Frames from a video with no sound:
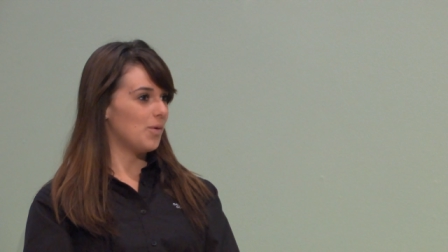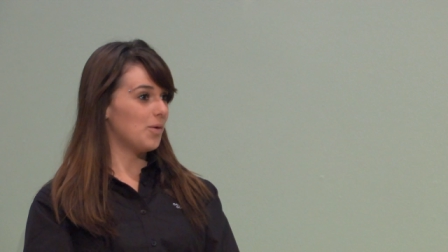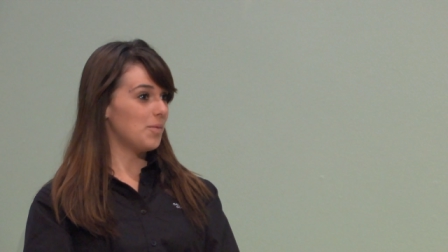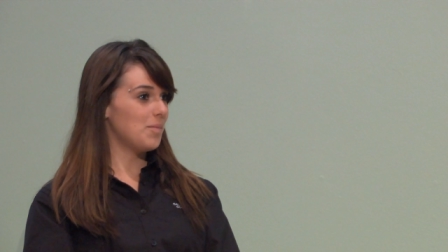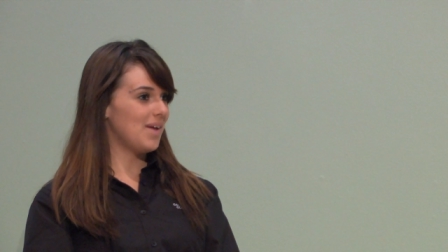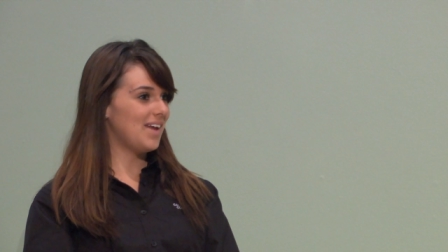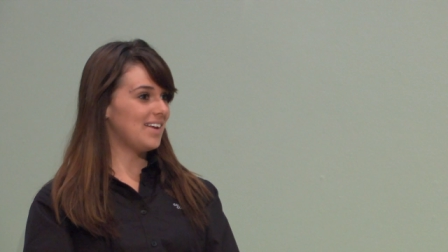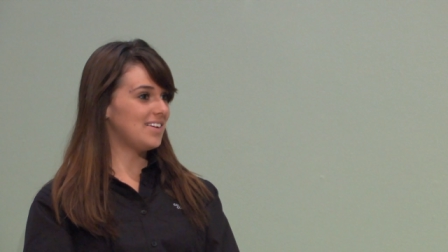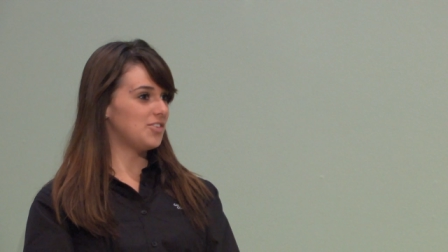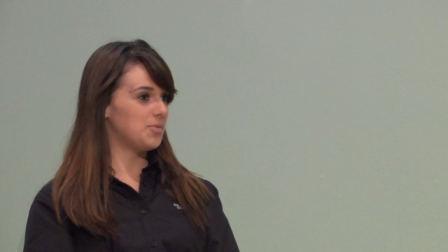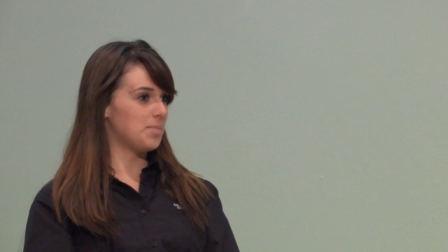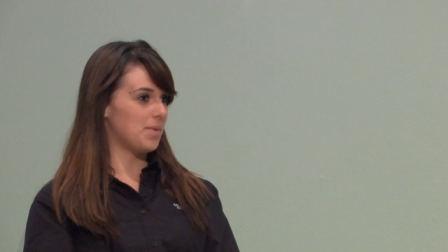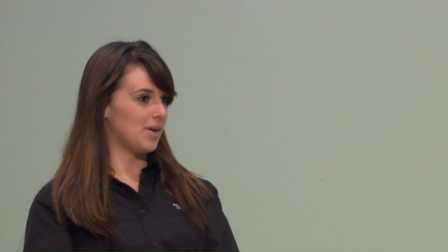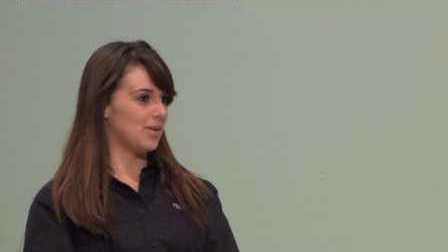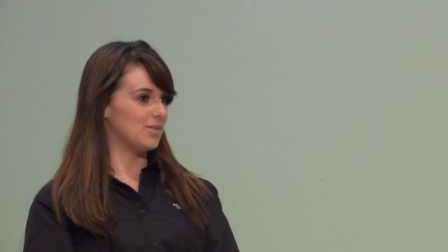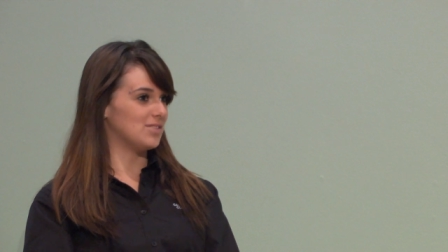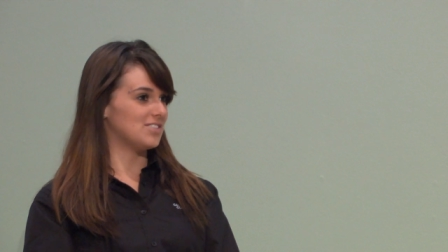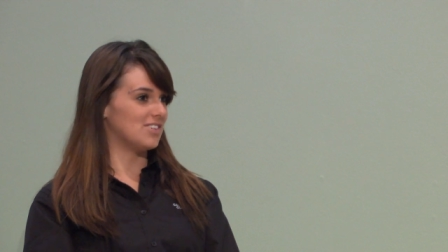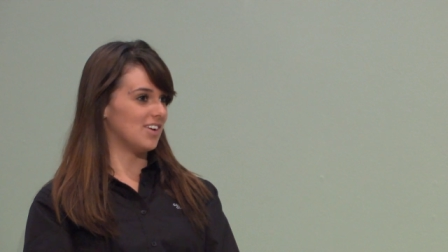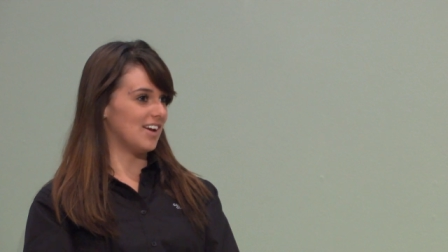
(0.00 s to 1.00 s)
What made
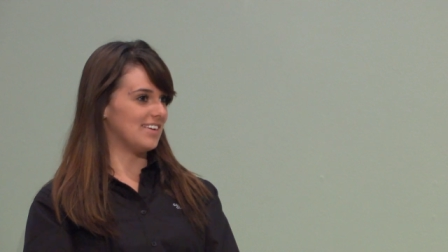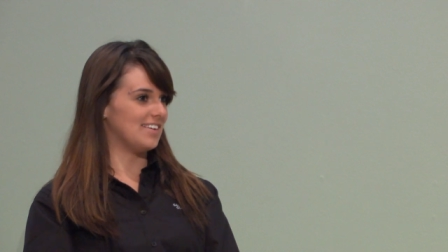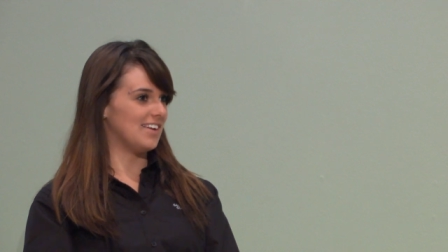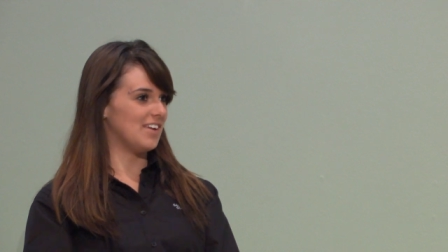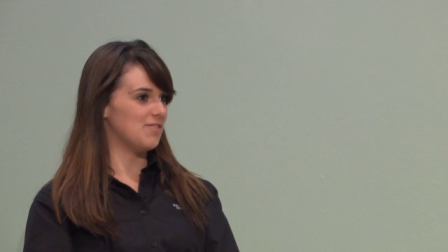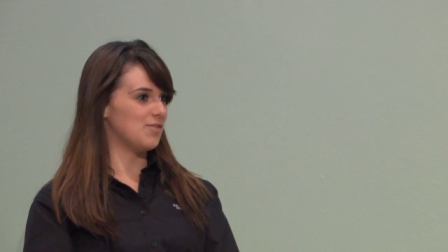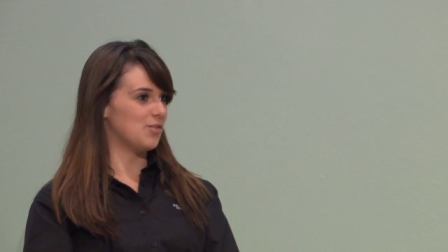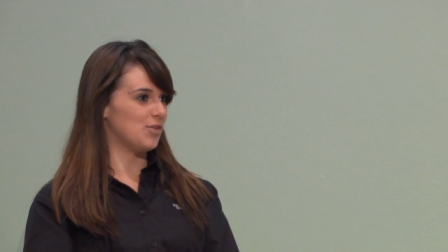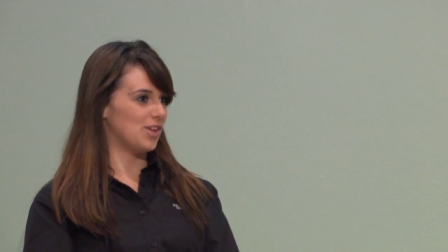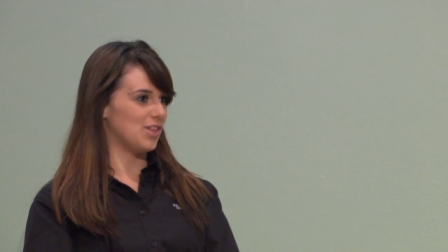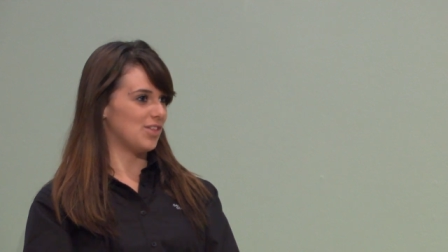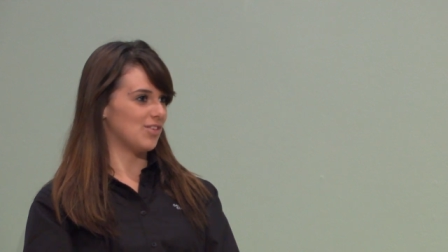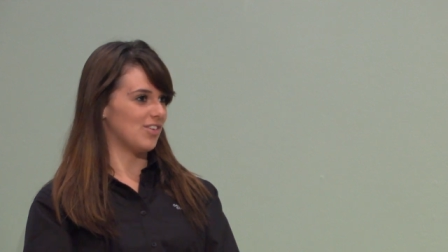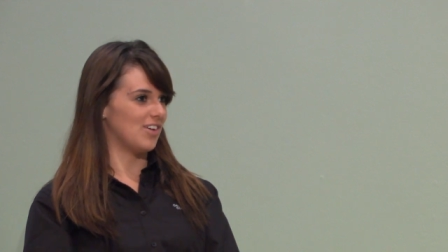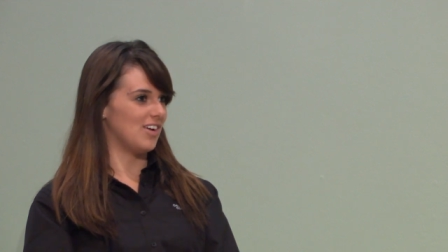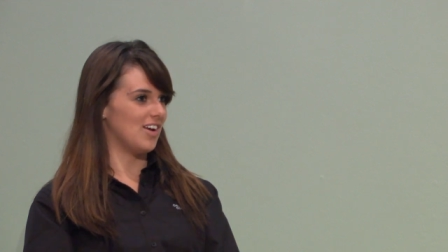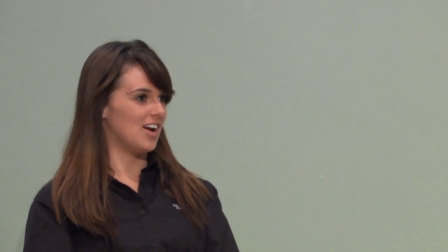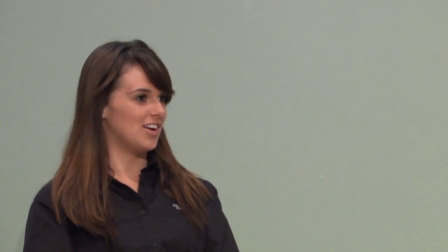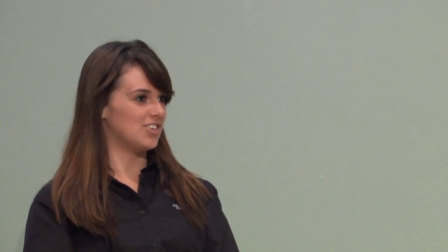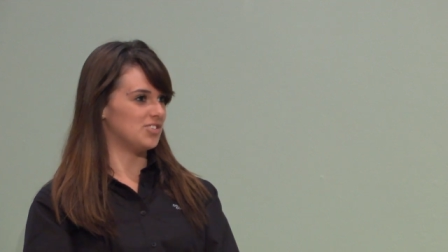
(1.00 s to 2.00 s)
Dobell's
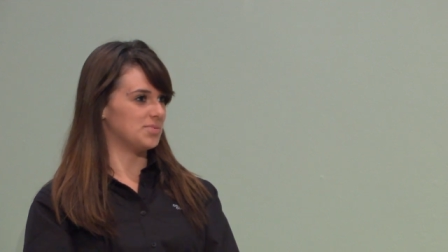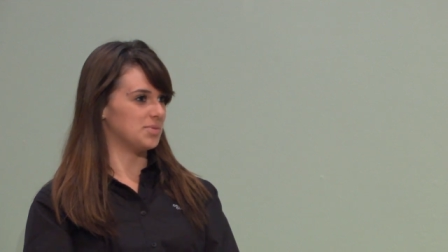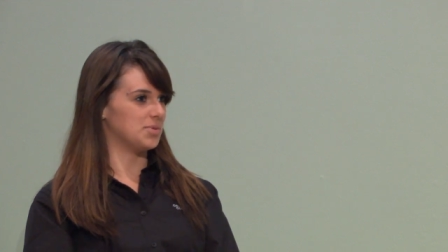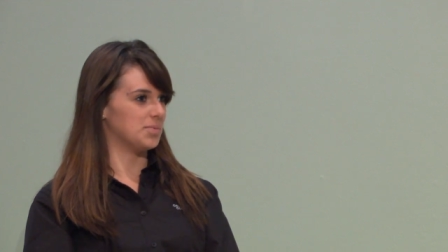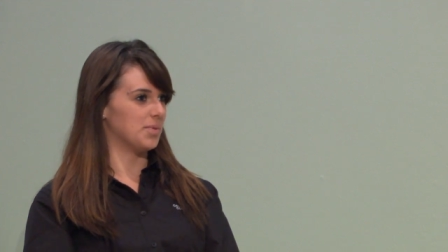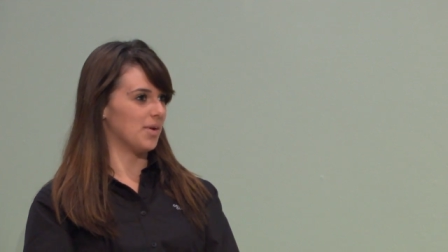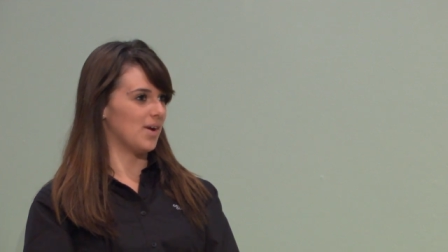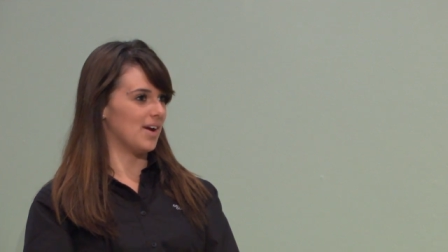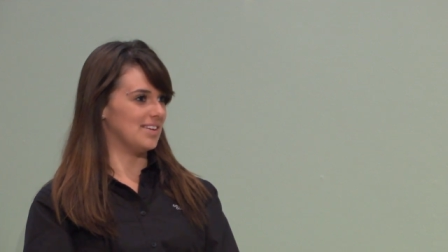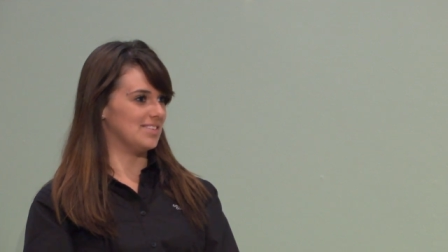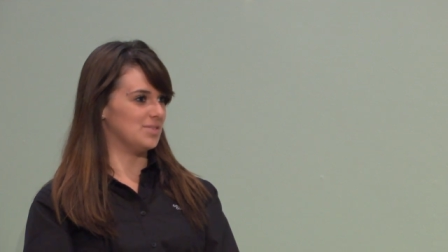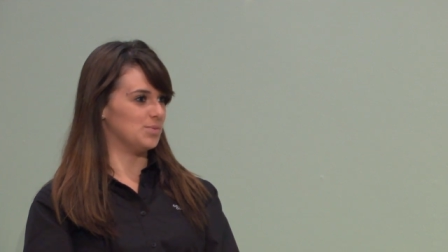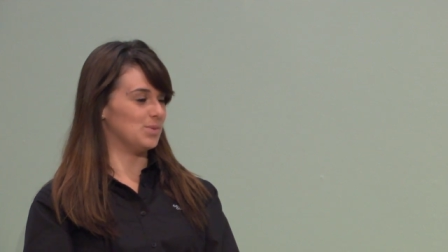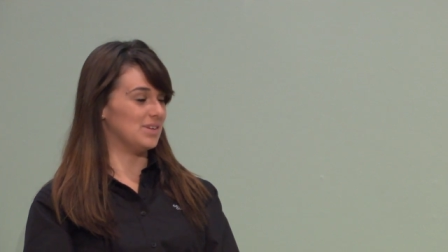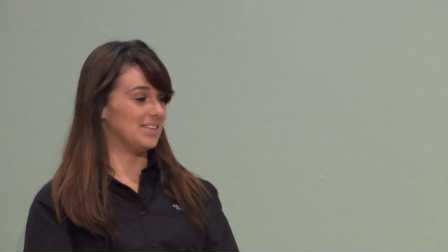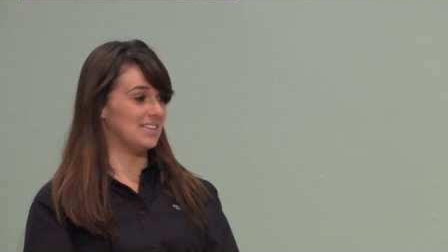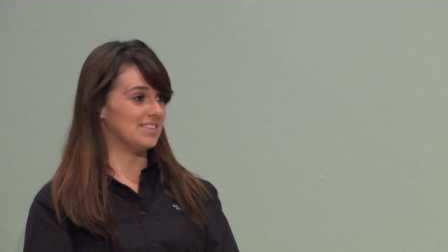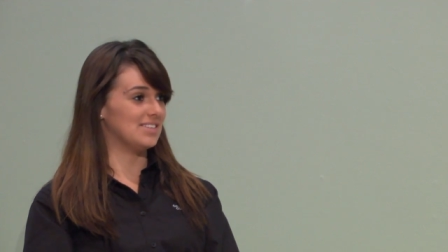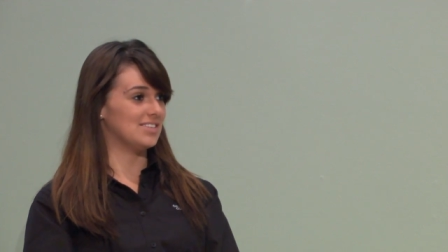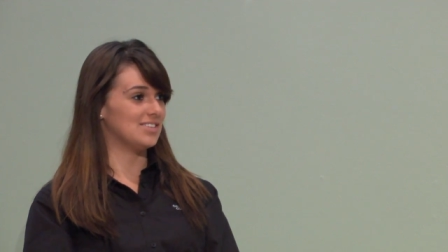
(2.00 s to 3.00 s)
1943 Archibald Prize
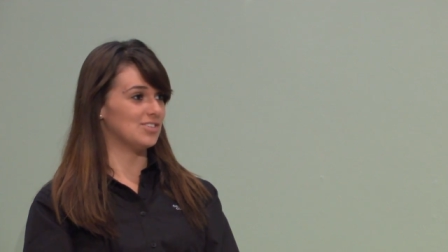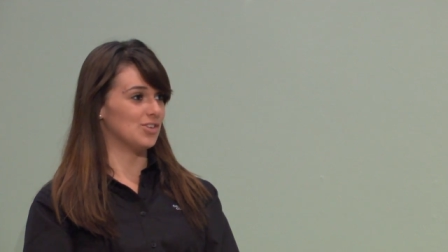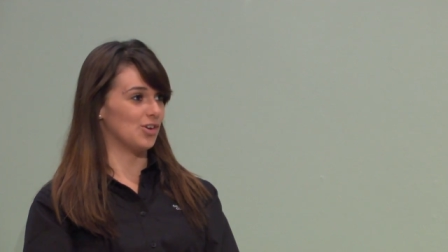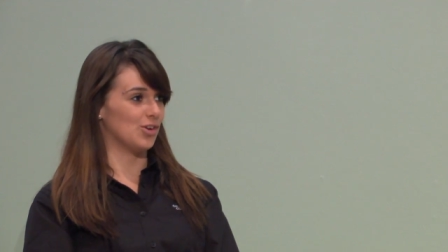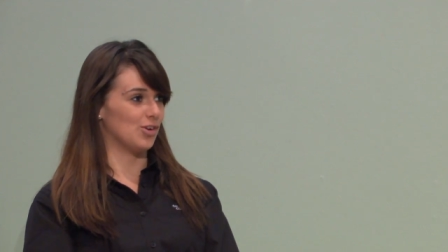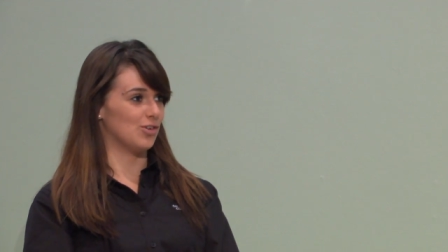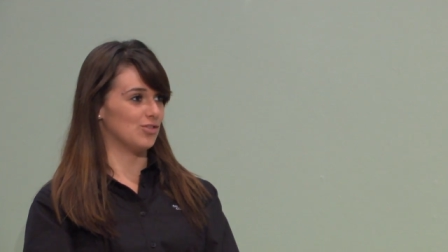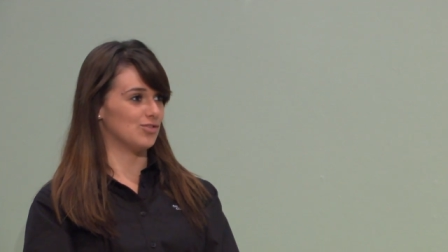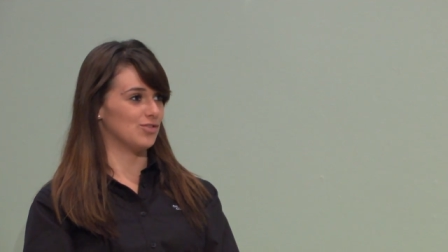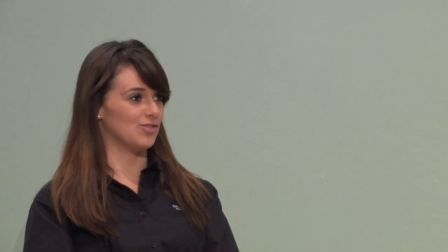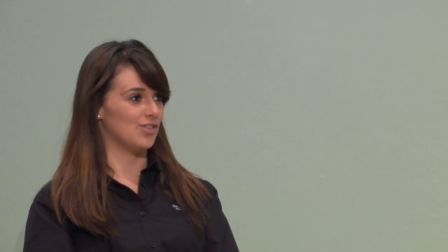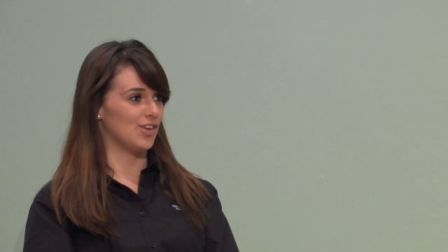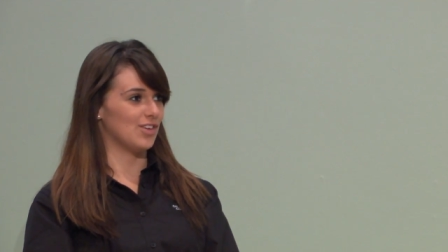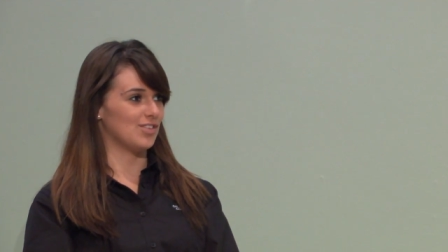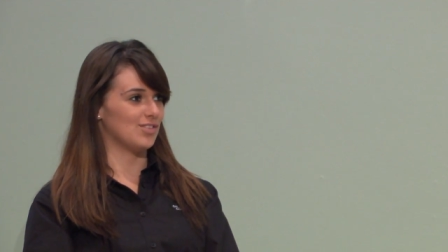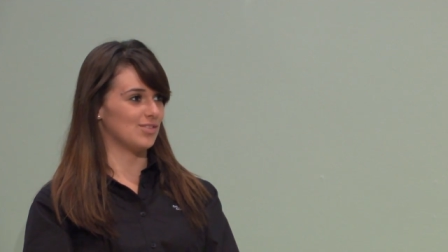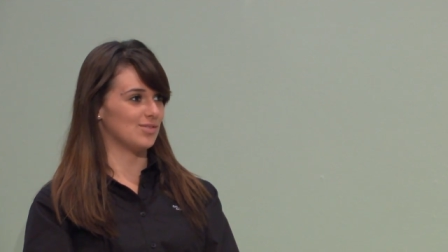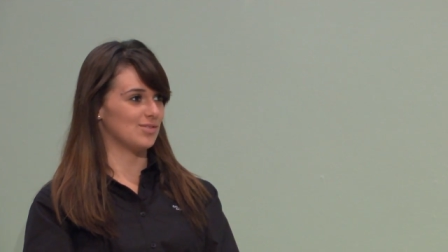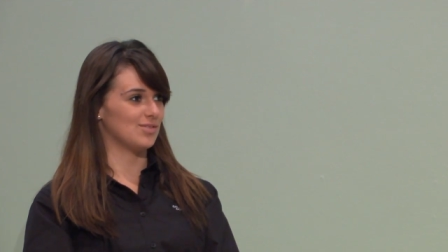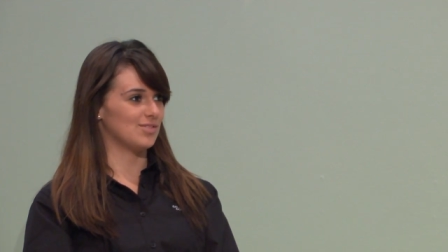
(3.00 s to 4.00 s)
win so
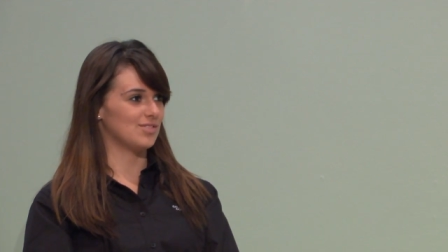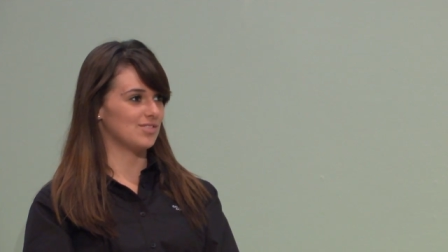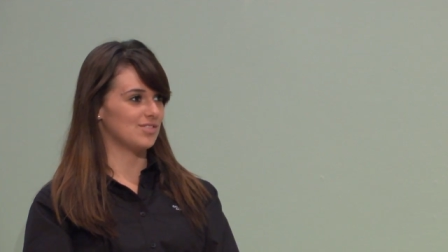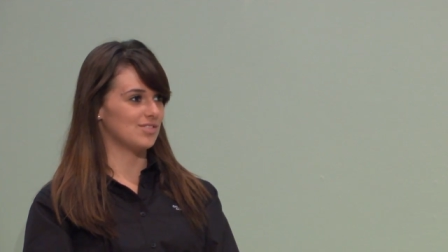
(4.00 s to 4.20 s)
controversial?